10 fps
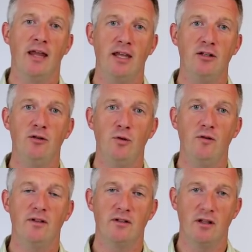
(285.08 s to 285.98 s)
and then you
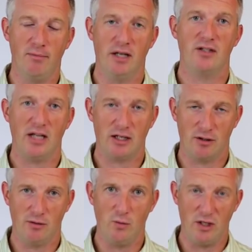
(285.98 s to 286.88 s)
move into the butt
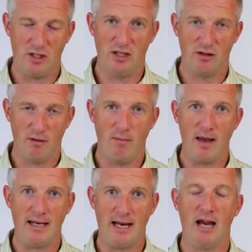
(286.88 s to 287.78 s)
section, which is the
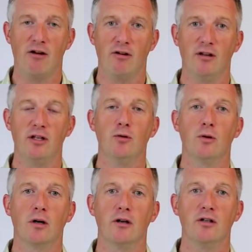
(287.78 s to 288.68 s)
main area that you
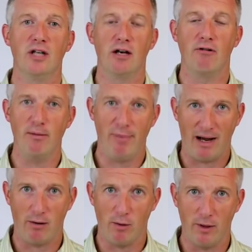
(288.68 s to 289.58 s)
are going to generate
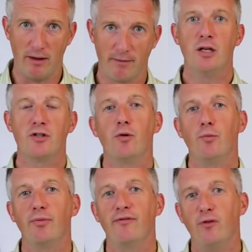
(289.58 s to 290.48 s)
power with. So
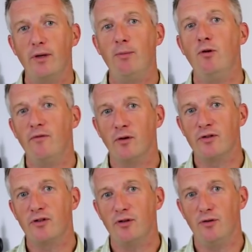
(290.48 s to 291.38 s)
before we move
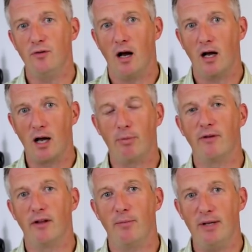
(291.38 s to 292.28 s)
on to a couple
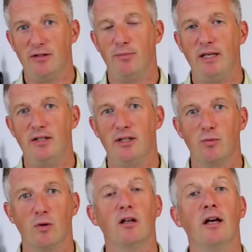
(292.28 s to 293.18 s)
of other bits and pieces,
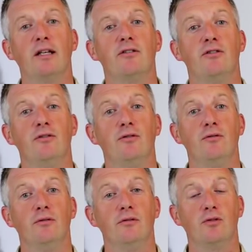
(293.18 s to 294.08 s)
what I'd like
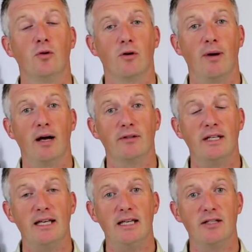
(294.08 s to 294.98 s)
to talk
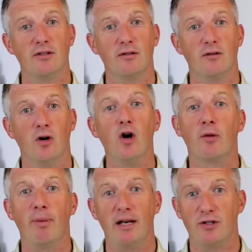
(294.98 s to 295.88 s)
about is
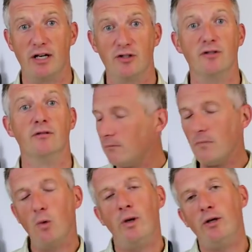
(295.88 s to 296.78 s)
hook penetration.
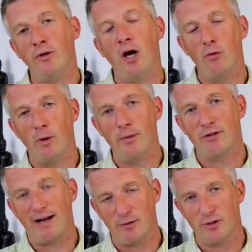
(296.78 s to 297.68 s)
We all know when we
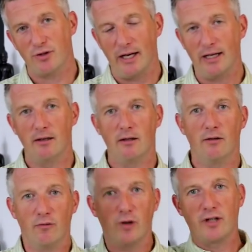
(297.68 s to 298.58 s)
trout strike,
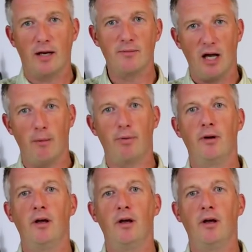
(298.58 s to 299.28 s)
the rod comes up